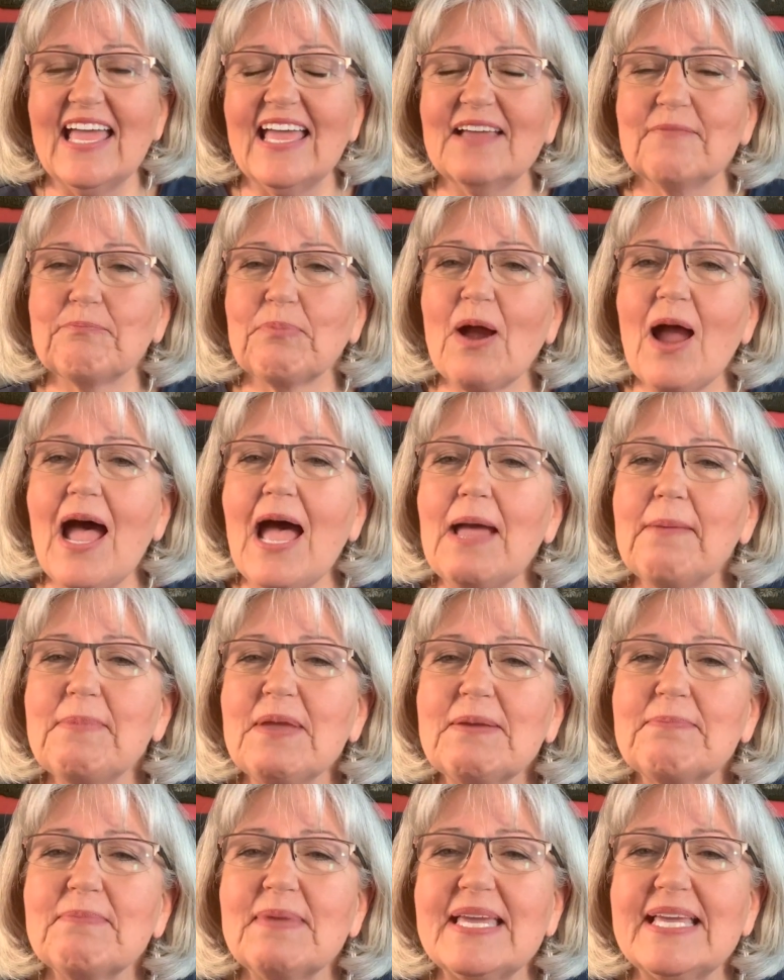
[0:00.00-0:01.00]

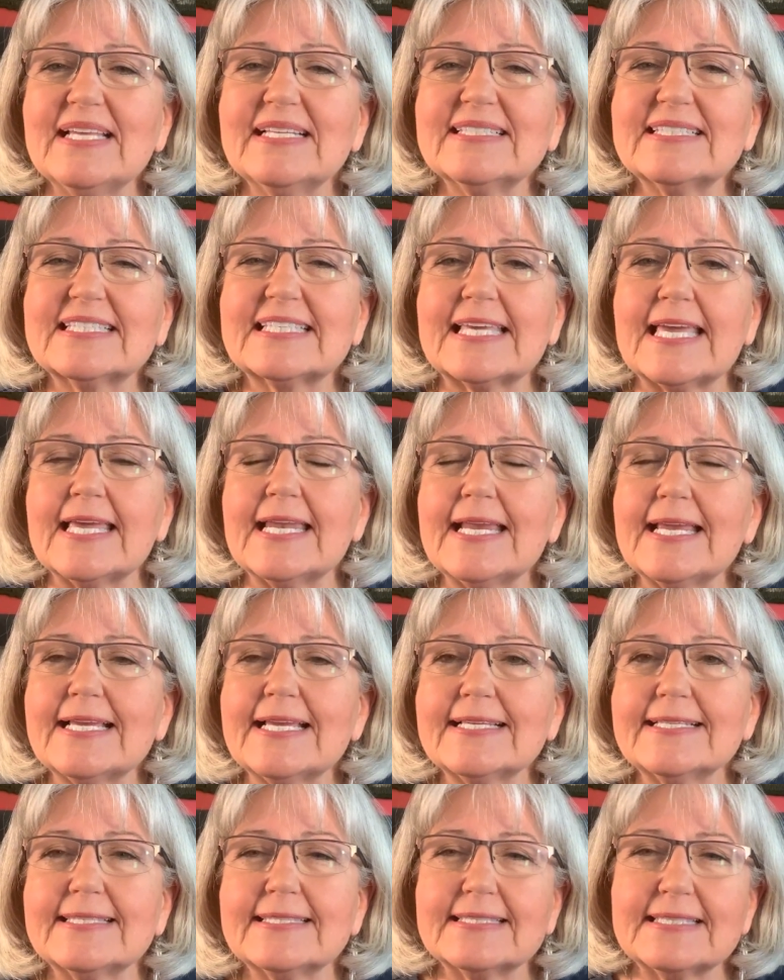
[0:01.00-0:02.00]
Priming means getting
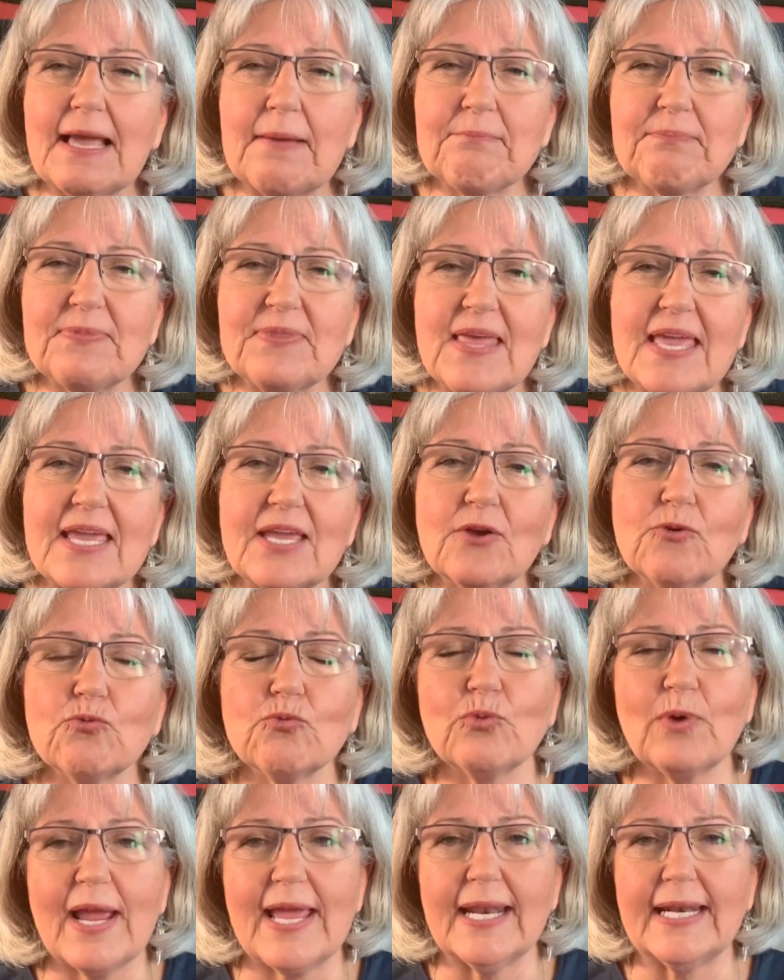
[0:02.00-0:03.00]
something
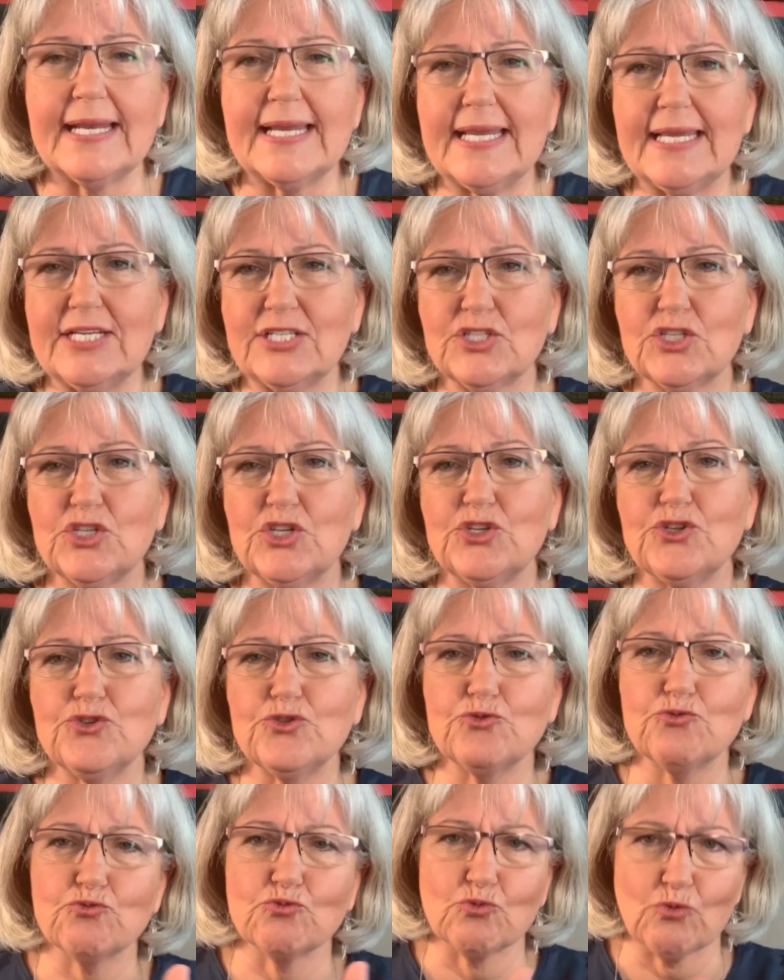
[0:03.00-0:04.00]
ready to
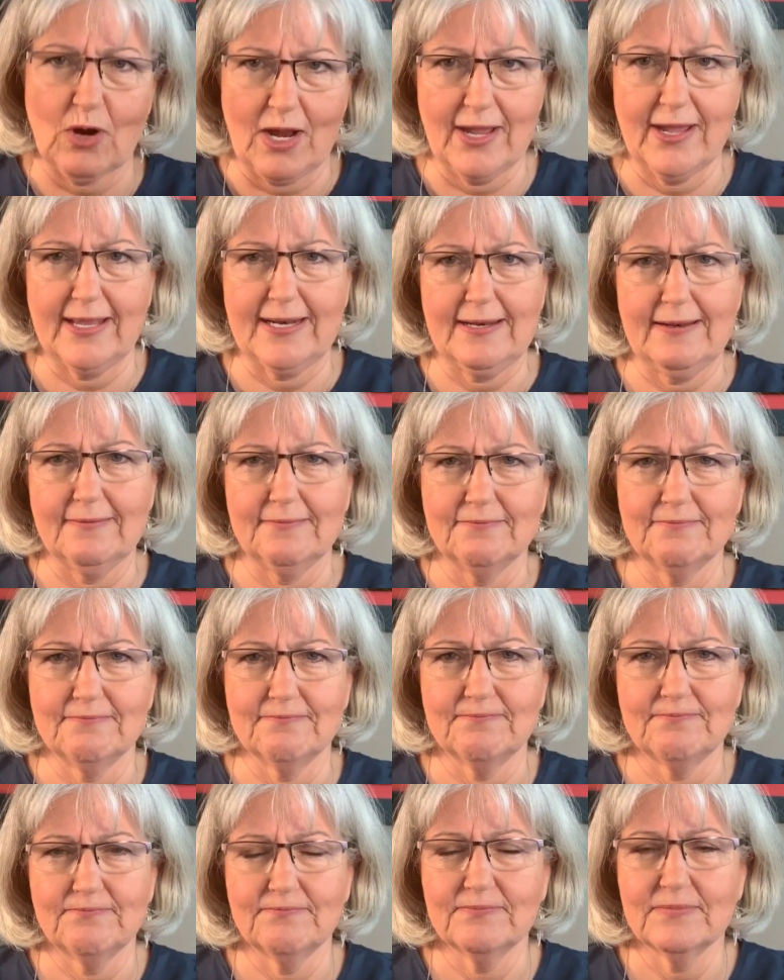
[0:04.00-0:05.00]
run.
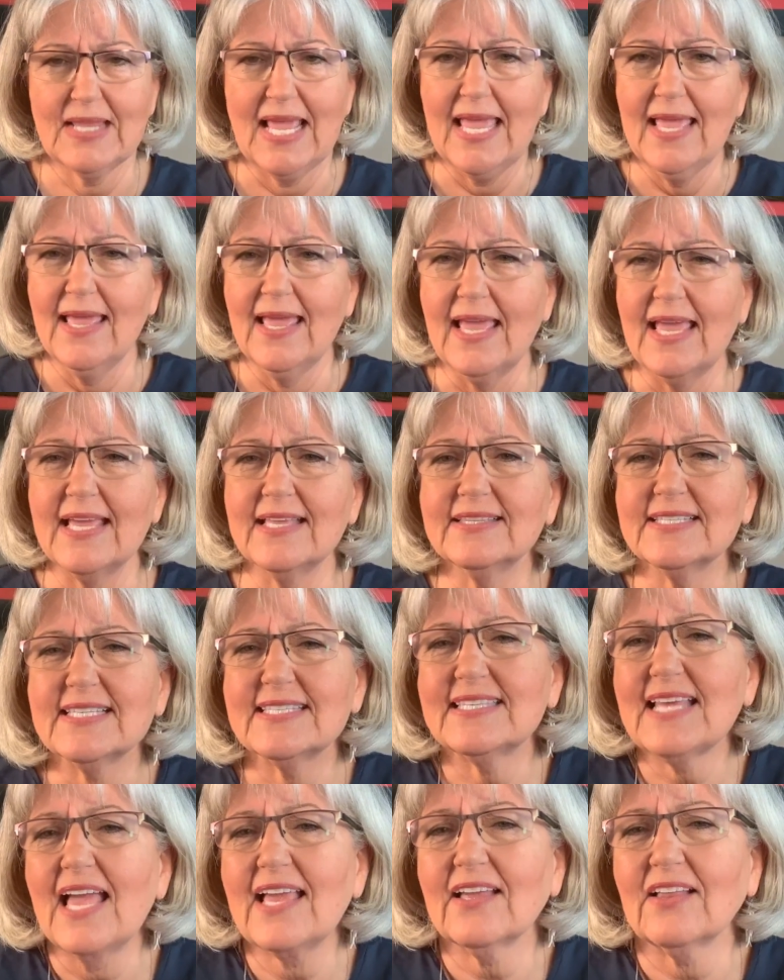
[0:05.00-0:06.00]
In the
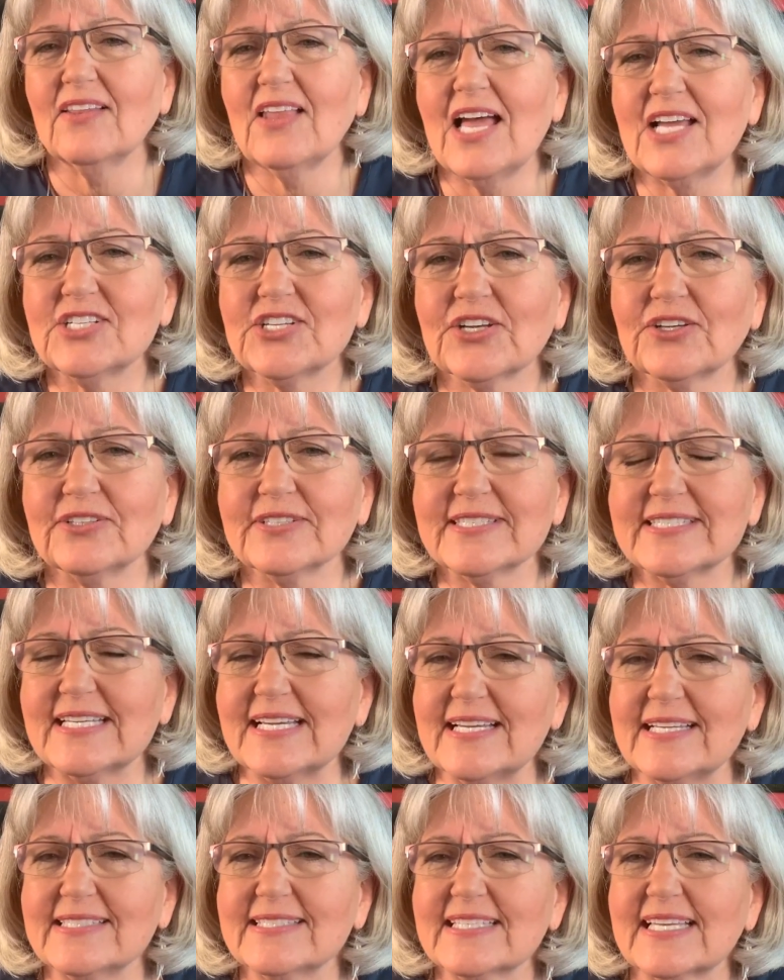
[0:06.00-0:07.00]
psychological
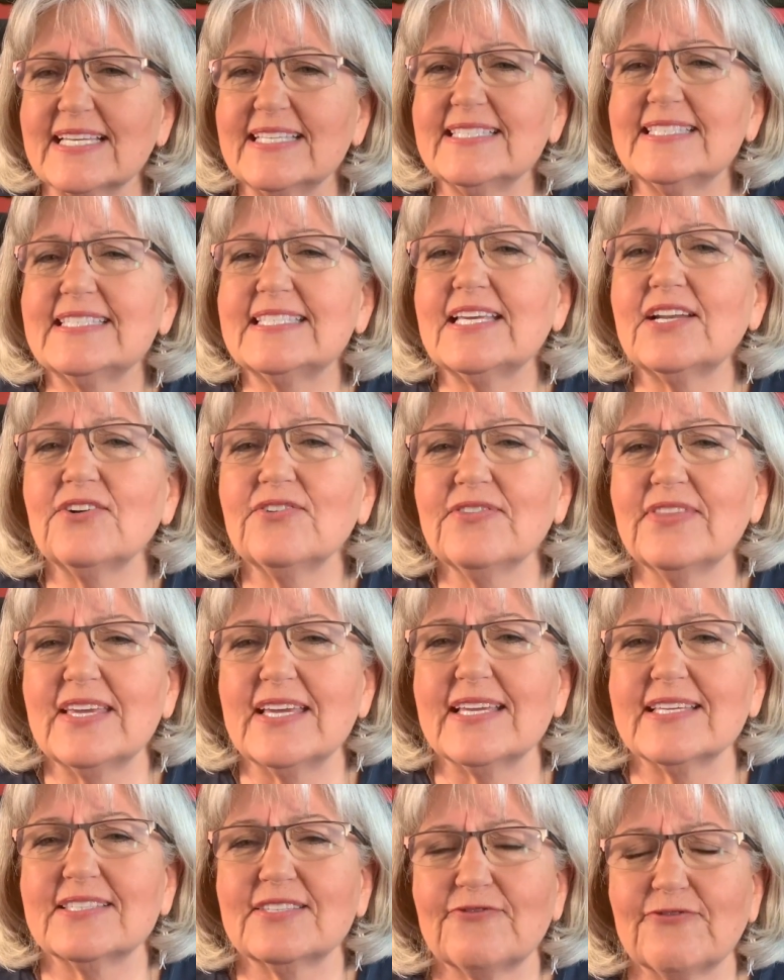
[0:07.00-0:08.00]
sense, consider
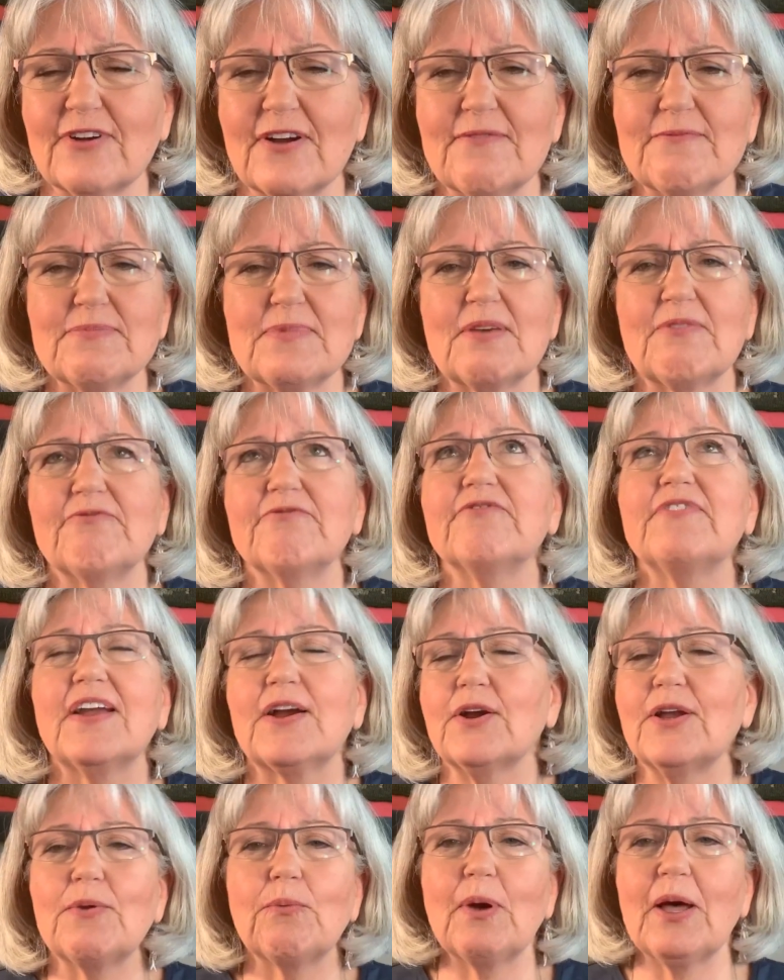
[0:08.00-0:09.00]
this from the
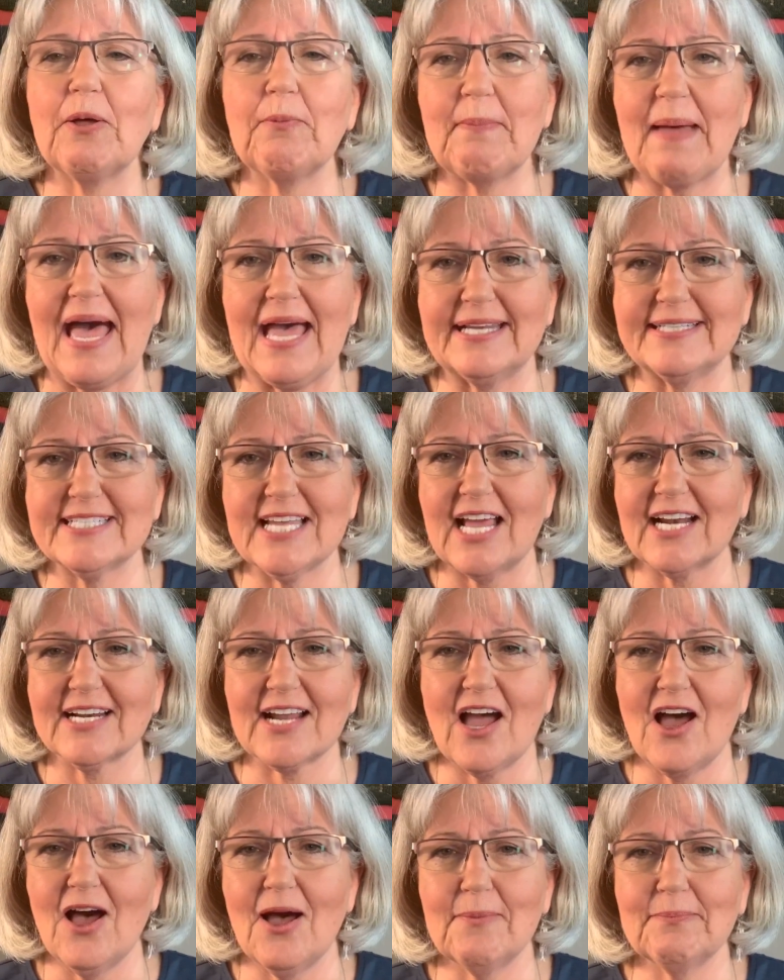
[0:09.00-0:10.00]

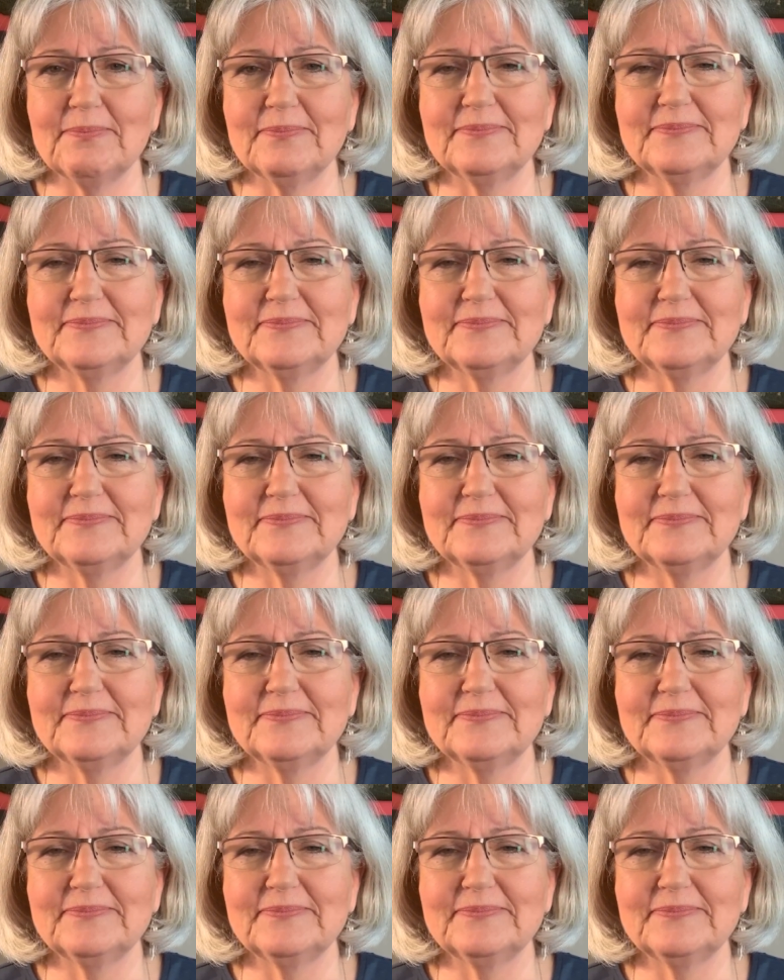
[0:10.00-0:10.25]
verywellmind.com.